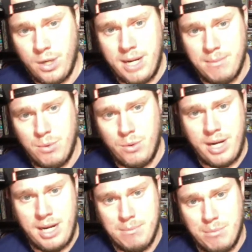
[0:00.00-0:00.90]
and more
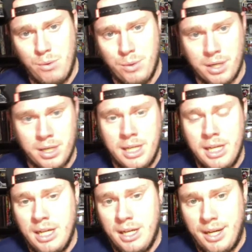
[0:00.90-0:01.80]
and more
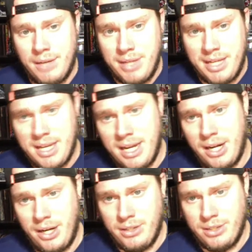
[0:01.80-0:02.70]
of a
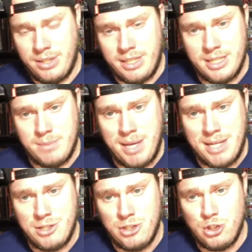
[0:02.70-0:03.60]
character that has
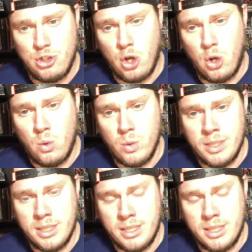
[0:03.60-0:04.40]
been so